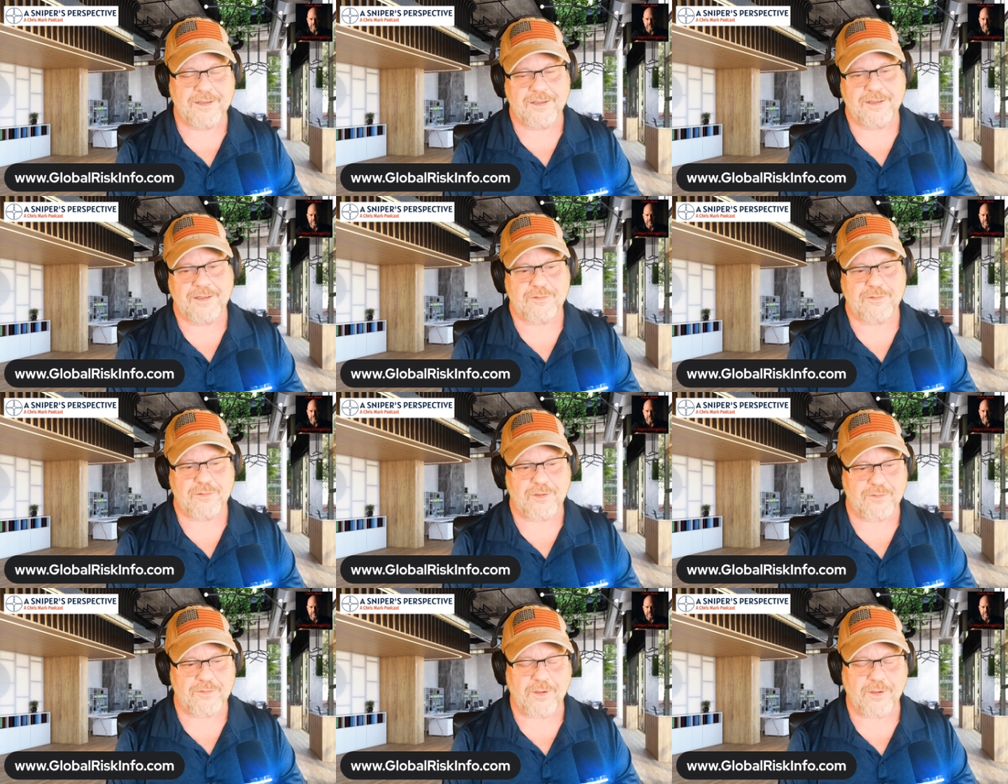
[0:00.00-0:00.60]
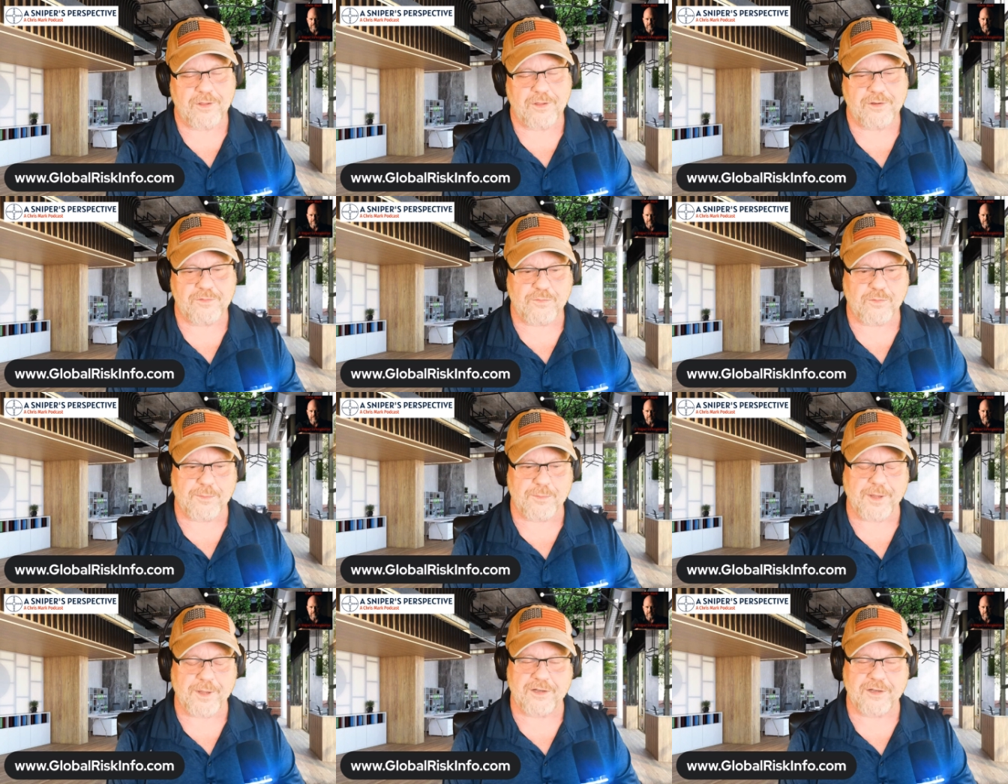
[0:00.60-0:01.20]
So I fall into
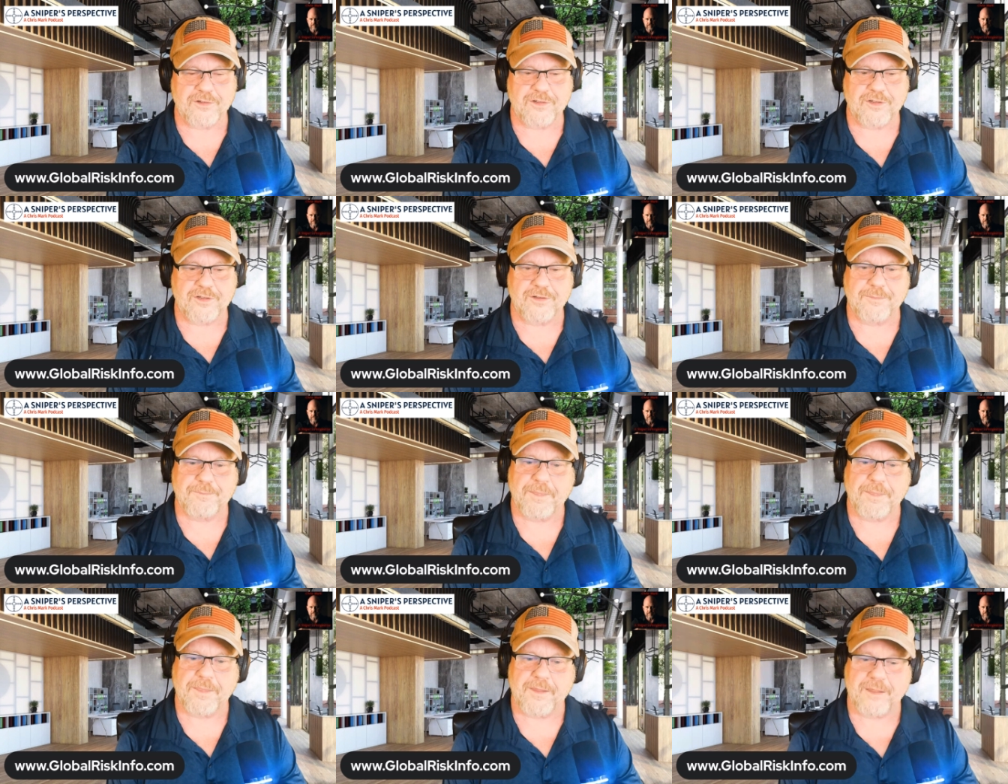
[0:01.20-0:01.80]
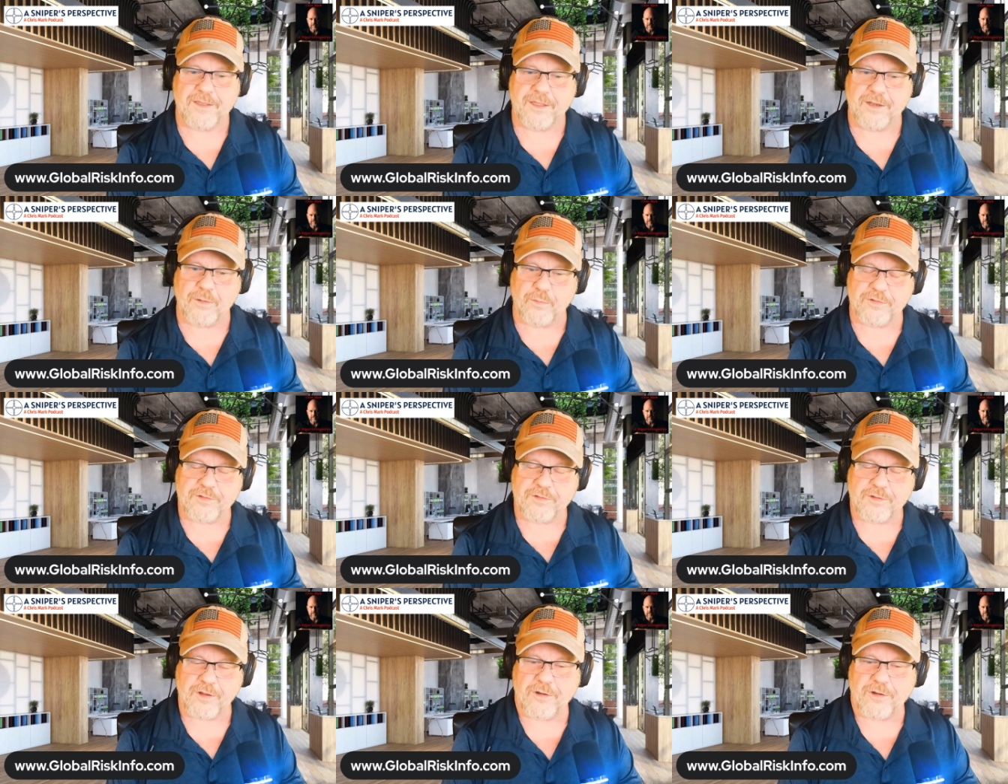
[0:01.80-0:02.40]
formation. You know, we
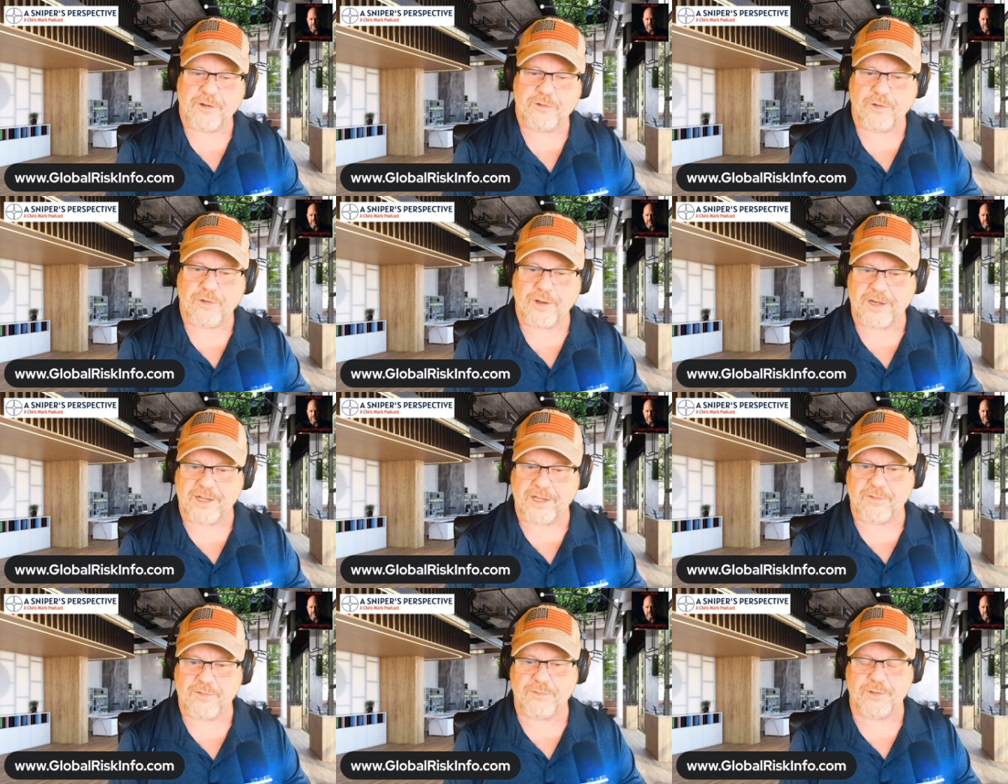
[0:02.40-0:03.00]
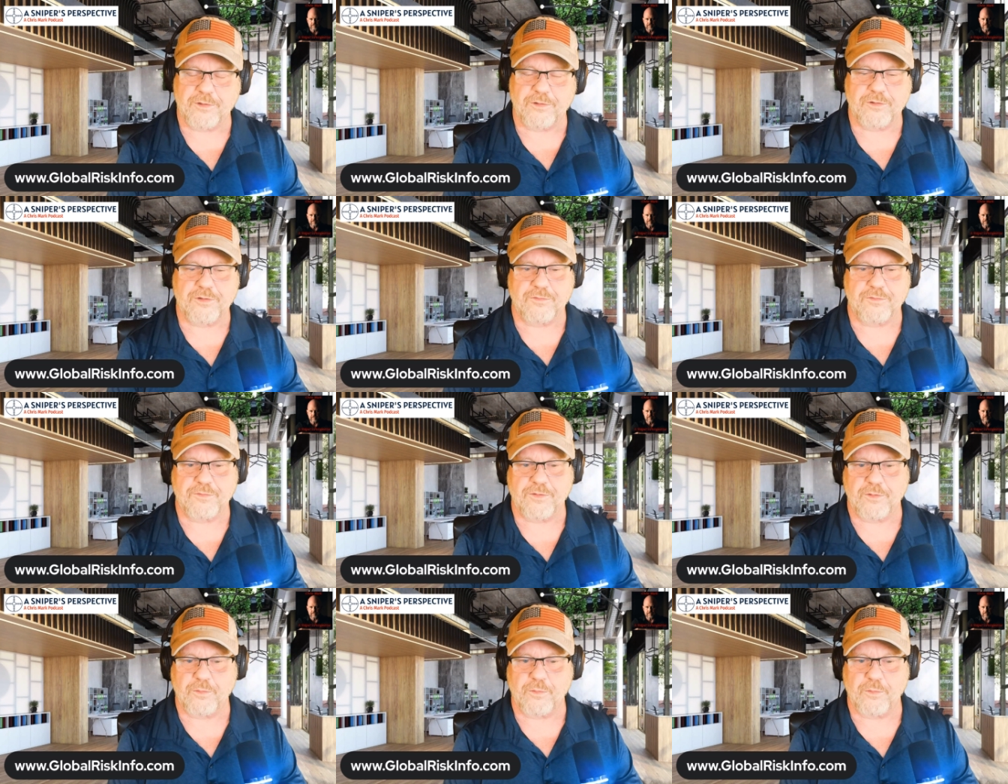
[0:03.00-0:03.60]
start our training
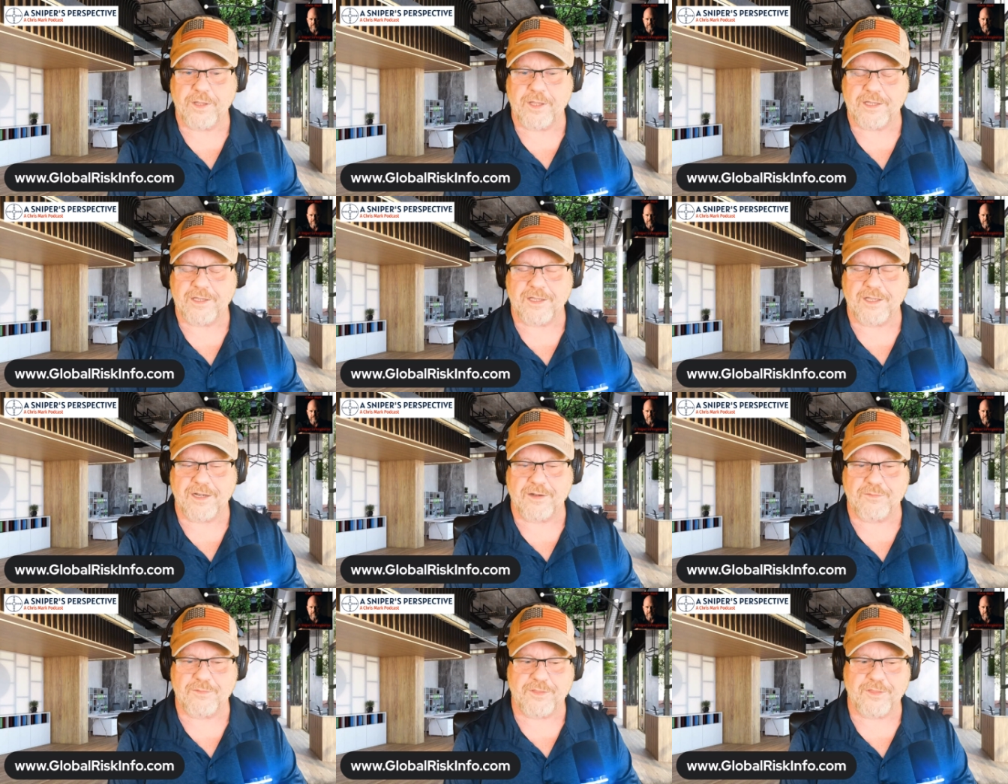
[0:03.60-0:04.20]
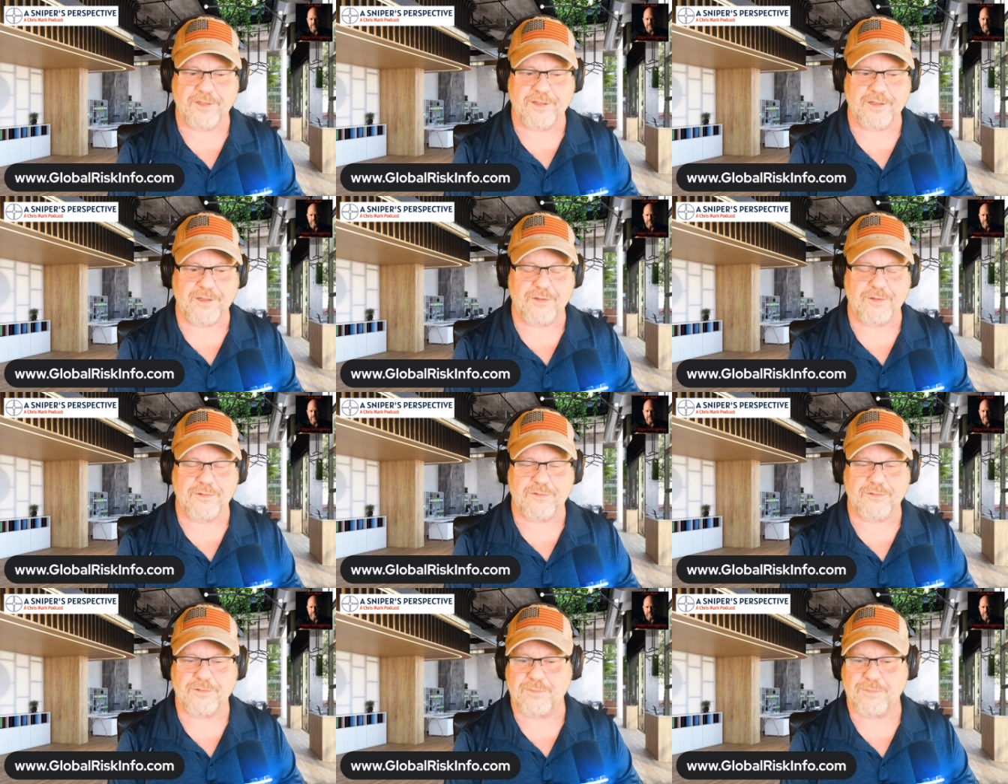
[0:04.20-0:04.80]
evolution for the week and everything
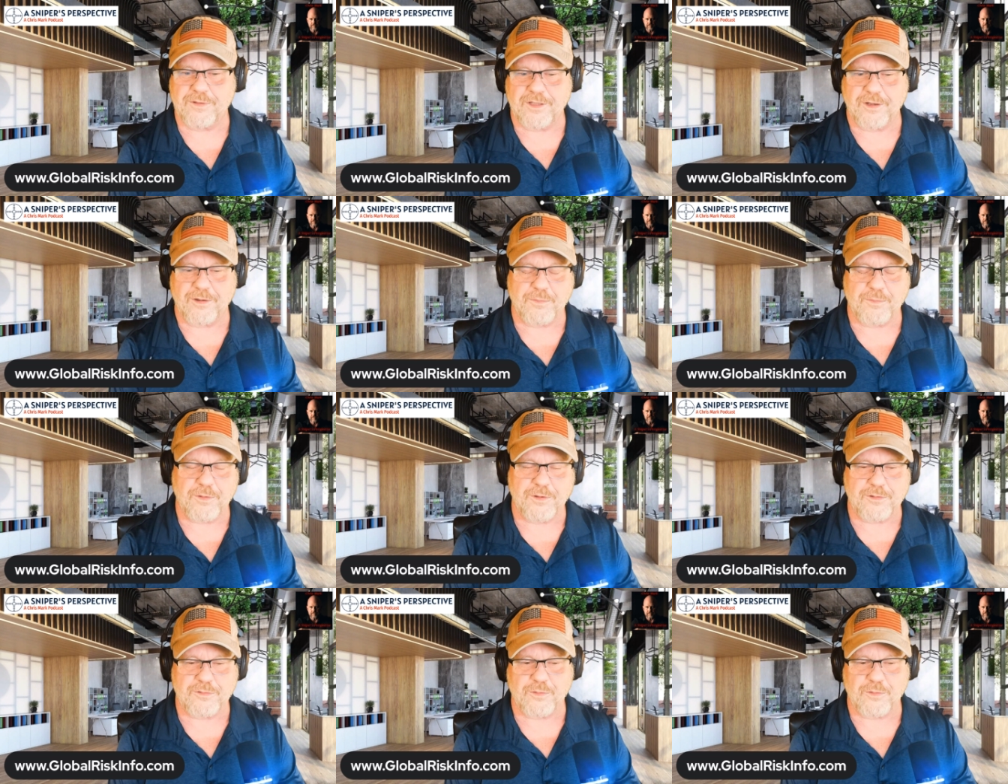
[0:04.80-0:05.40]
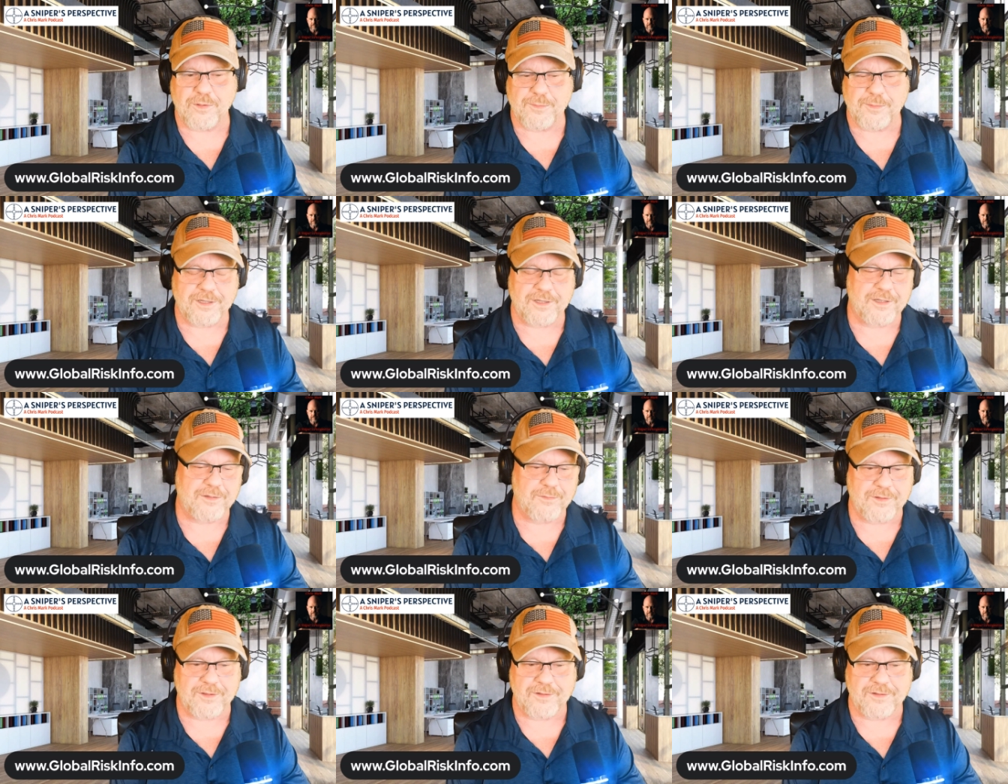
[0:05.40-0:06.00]
goes, you know, pretty
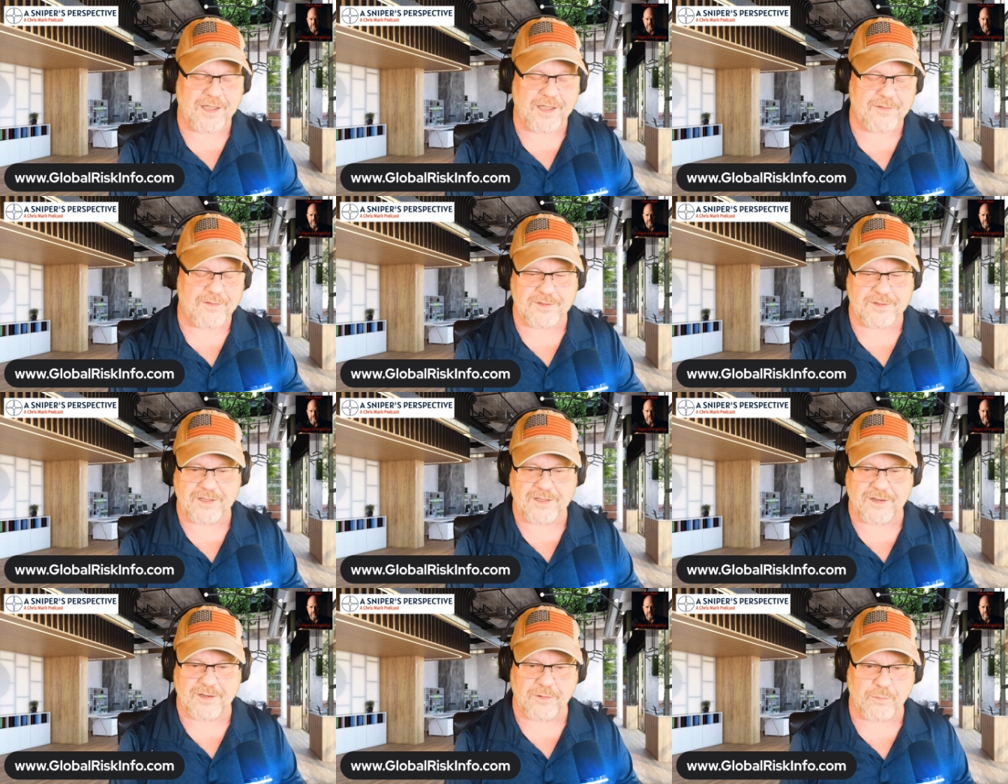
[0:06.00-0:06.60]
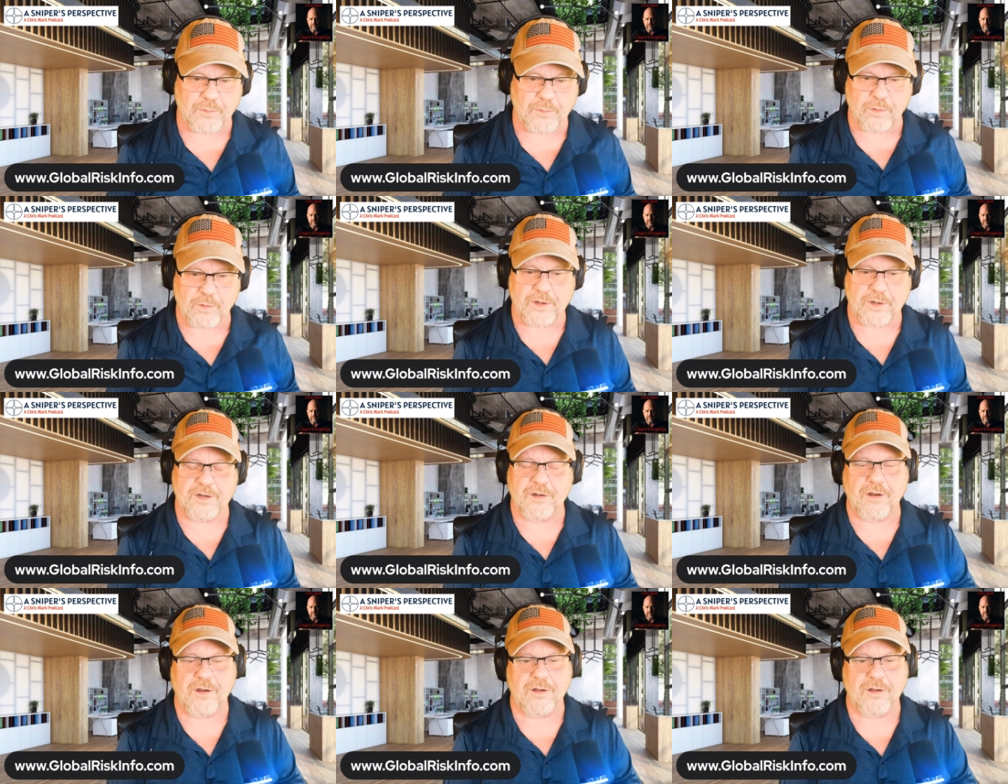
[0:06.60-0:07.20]
swimmingly. We haven't, you know, we're
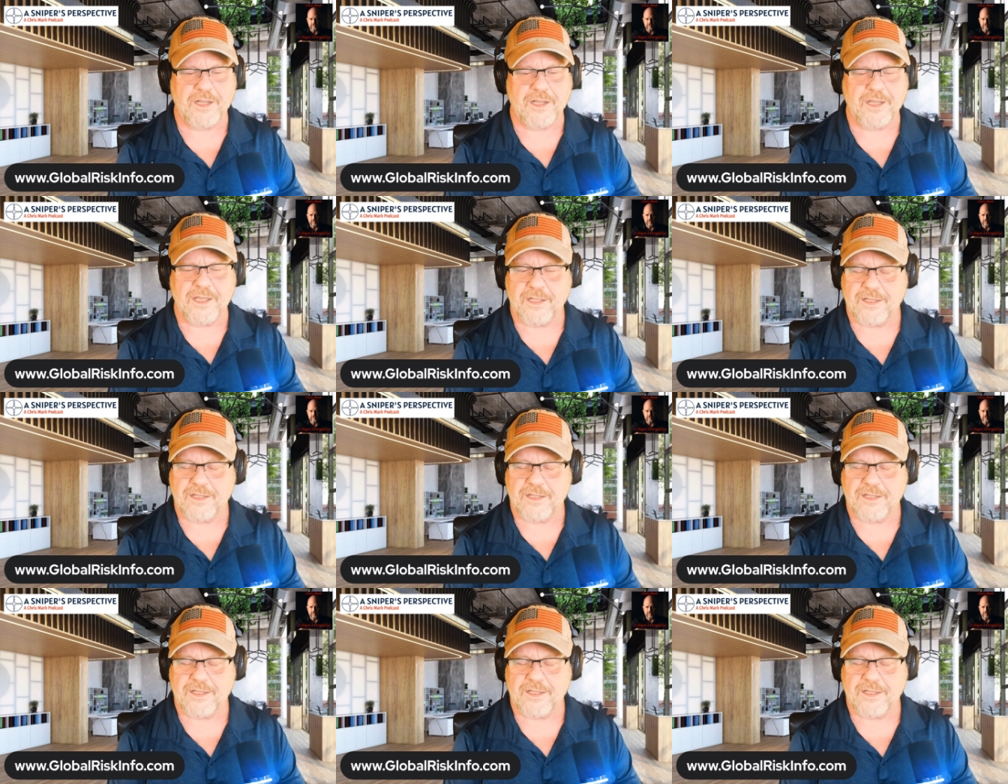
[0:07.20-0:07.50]
working hard.